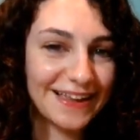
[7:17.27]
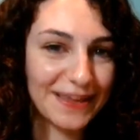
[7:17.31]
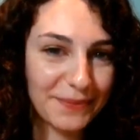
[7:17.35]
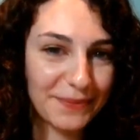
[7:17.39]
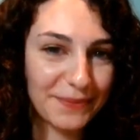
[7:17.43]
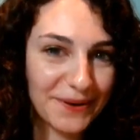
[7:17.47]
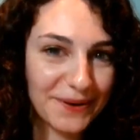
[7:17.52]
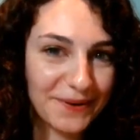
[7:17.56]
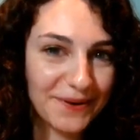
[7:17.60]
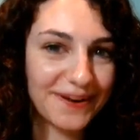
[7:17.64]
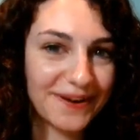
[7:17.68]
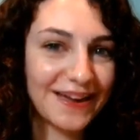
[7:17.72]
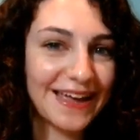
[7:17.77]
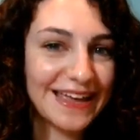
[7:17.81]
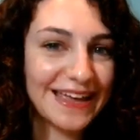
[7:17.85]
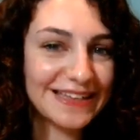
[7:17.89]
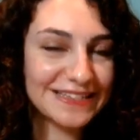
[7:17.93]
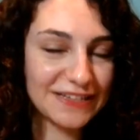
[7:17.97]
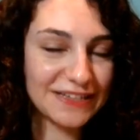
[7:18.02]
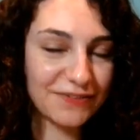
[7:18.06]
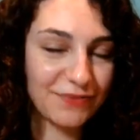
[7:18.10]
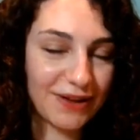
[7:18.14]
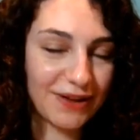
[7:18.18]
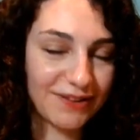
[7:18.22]
Y bueno,
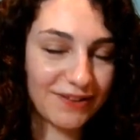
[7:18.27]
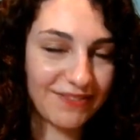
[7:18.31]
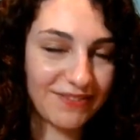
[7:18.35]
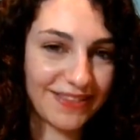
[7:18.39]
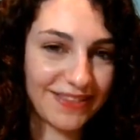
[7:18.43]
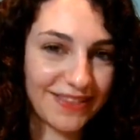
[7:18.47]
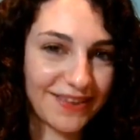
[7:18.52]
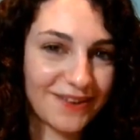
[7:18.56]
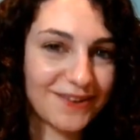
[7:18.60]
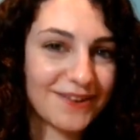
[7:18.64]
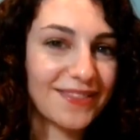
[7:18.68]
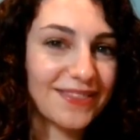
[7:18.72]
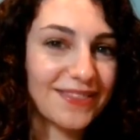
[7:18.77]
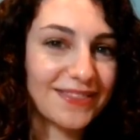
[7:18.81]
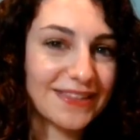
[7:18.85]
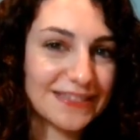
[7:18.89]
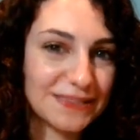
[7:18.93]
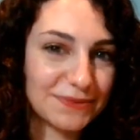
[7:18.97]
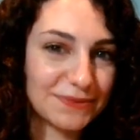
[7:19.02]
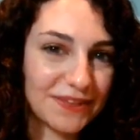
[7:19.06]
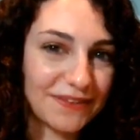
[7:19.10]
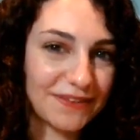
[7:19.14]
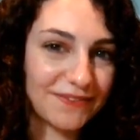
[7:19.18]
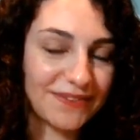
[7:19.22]
este fue el video.
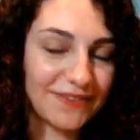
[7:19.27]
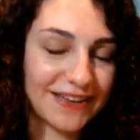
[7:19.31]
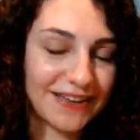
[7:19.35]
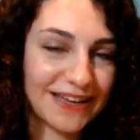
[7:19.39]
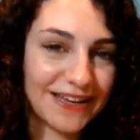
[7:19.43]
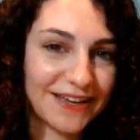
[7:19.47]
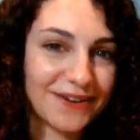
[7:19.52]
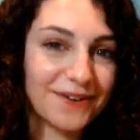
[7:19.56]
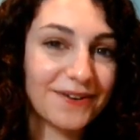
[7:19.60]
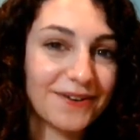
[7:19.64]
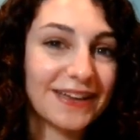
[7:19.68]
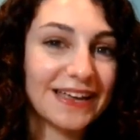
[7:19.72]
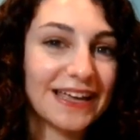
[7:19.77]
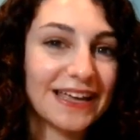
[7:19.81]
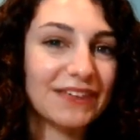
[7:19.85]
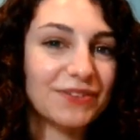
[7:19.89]
This was the video.